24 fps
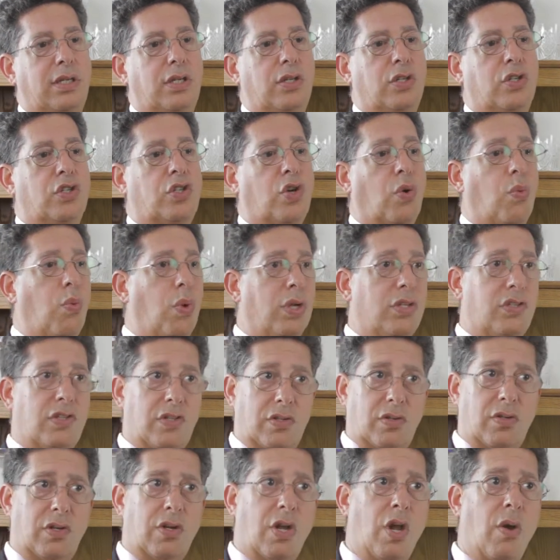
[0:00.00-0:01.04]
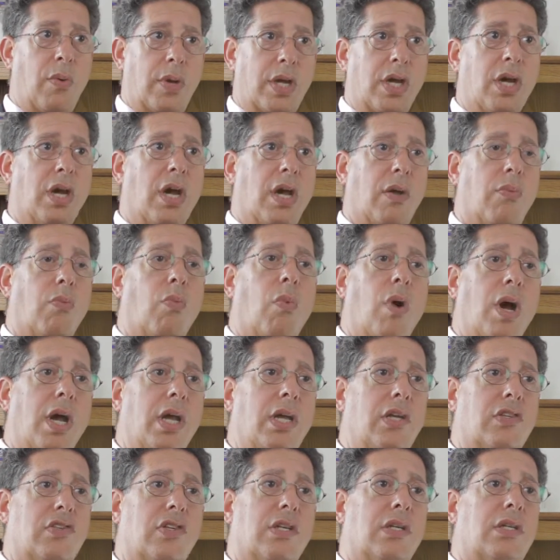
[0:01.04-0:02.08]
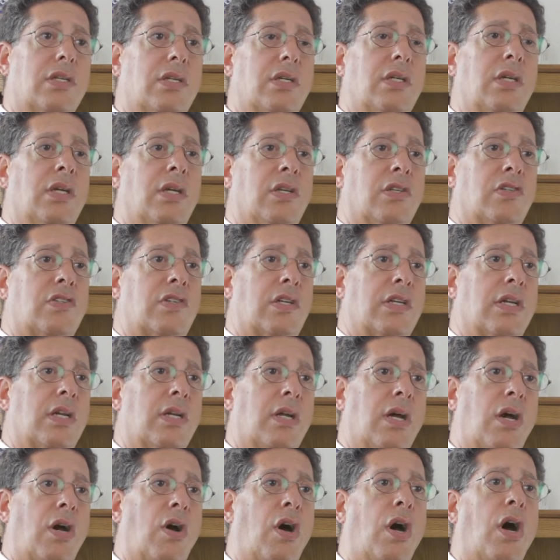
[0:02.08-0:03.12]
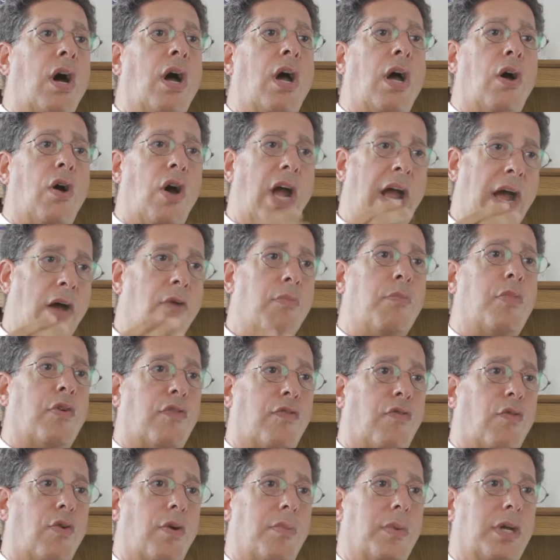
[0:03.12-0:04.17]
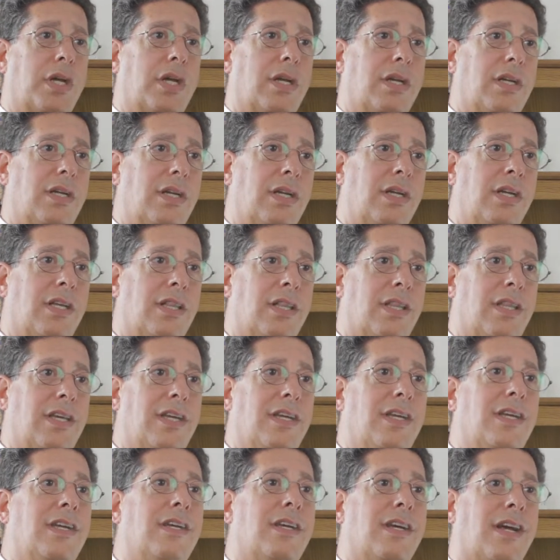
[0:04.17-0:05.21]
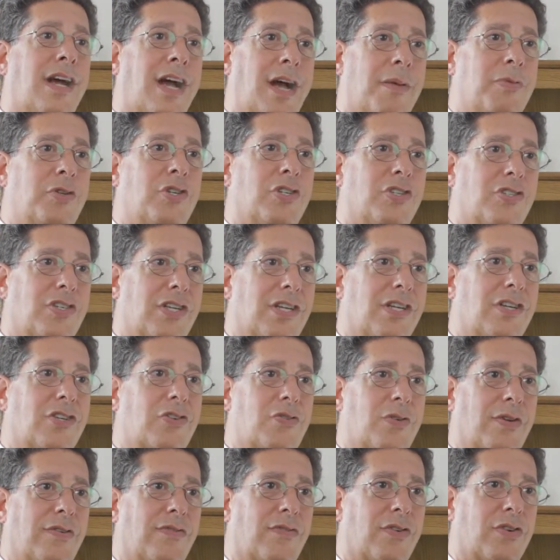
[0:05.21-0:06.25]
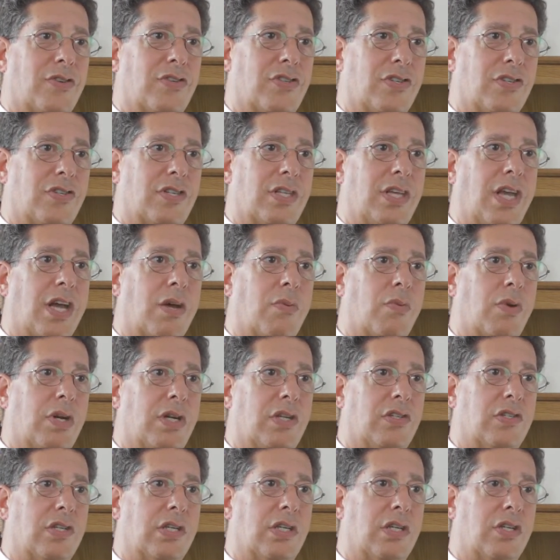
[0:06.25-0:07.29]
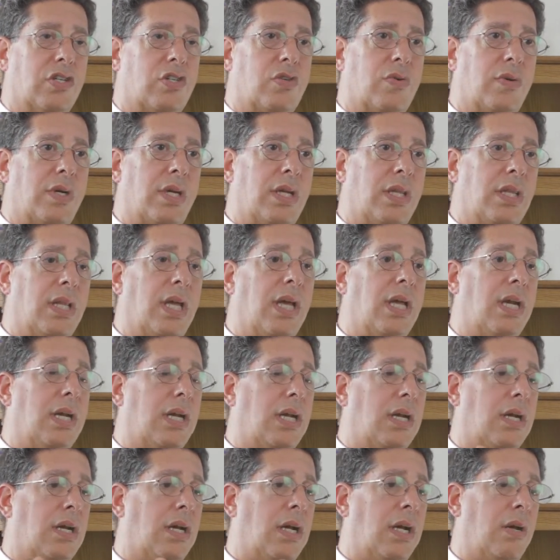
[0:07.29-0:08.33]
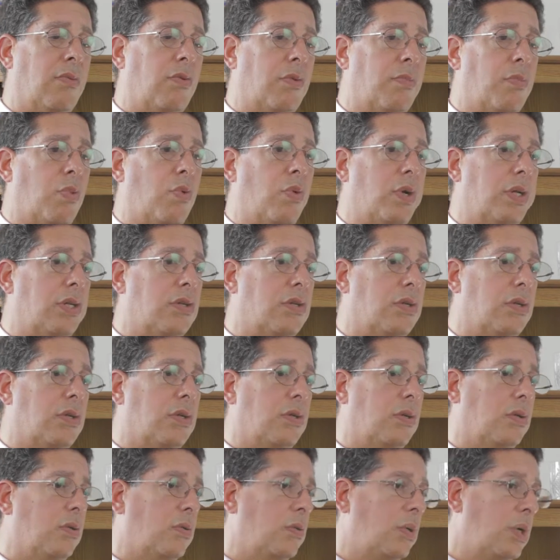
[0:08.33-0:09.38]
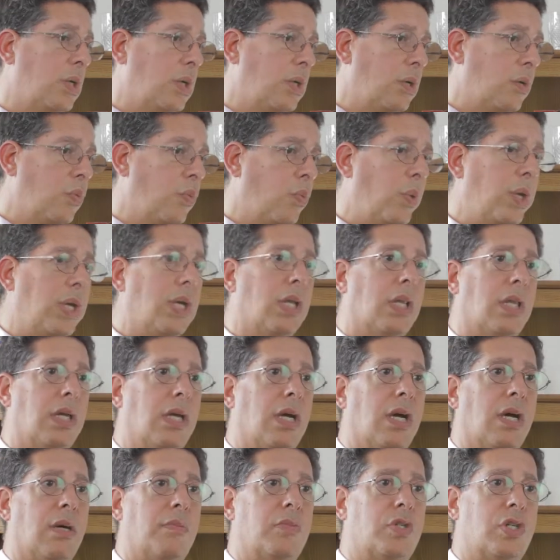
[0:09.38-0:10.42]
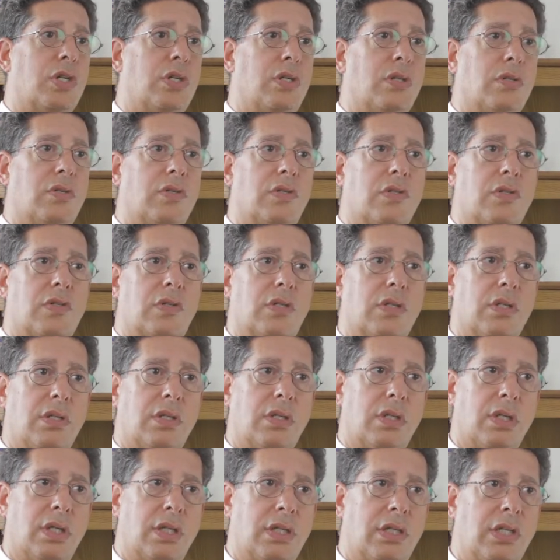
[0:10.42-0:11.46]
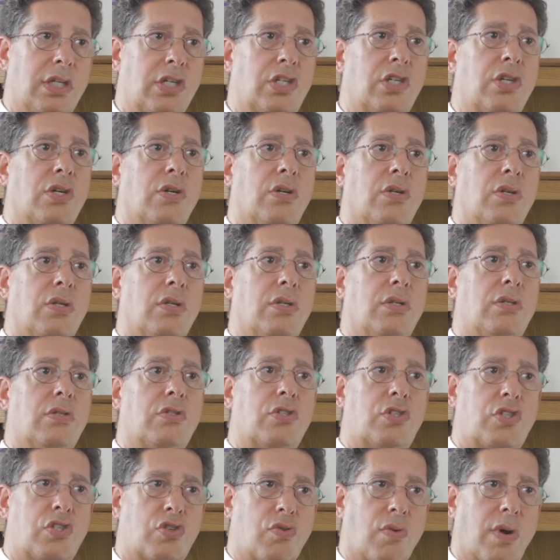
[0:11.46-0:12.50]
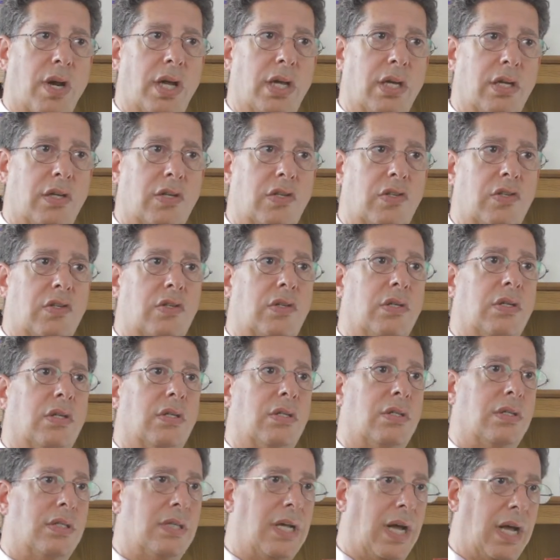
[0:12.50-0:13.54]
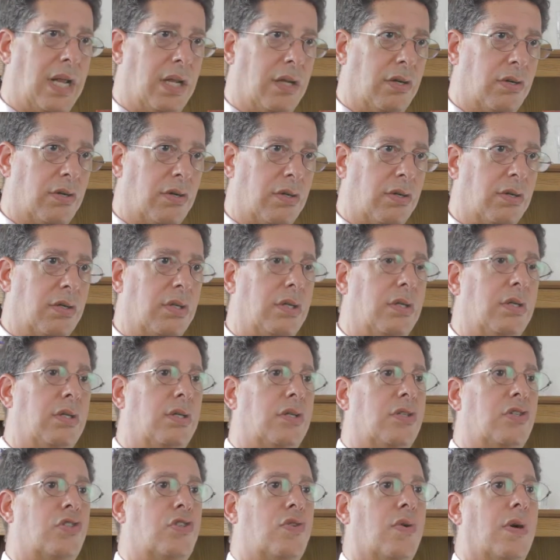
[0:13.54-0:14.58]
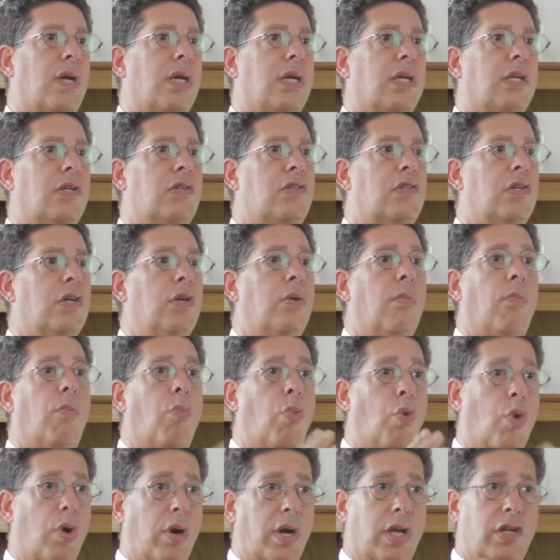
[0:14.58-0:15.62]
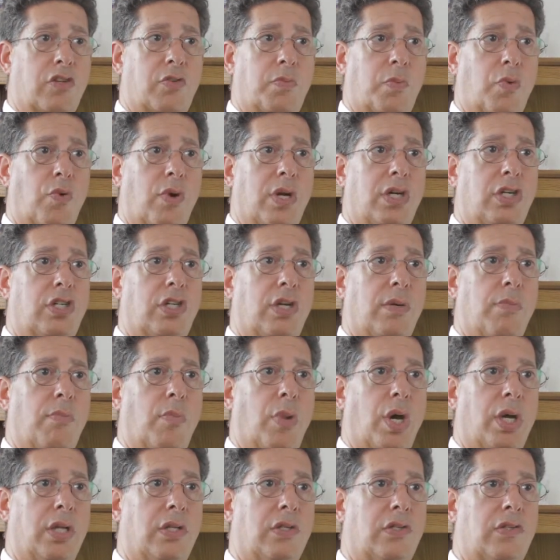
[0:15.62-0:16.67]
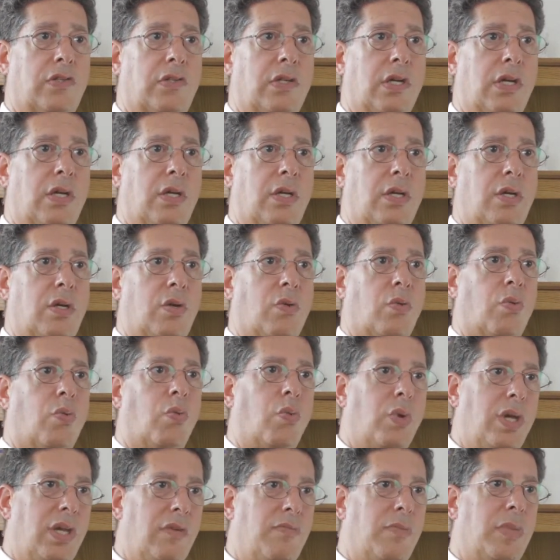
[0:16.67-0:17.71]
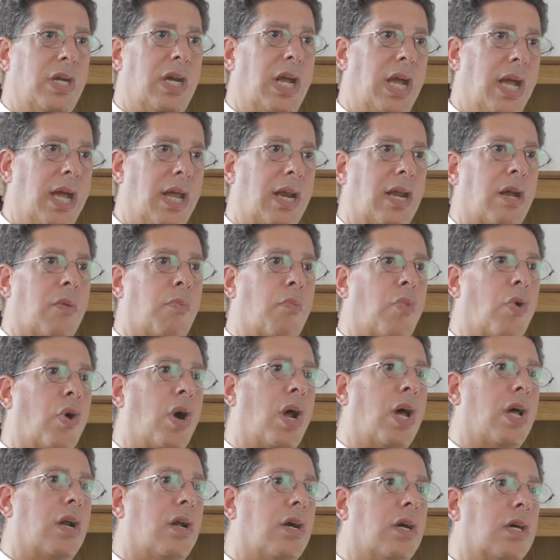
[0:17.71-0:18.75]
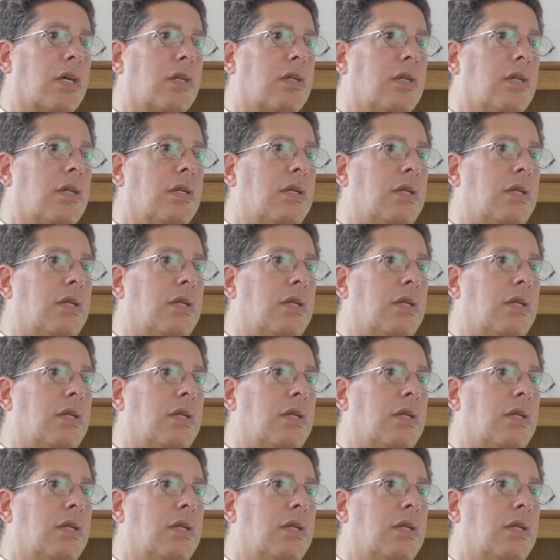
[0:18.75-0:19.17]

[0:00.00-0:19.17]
So what's going on? Why is it, is it outperforming in the options industry versus the equities industry? And that I would point to weekly options, additional strikes, dollar strikes, more expiration months. We've been adding product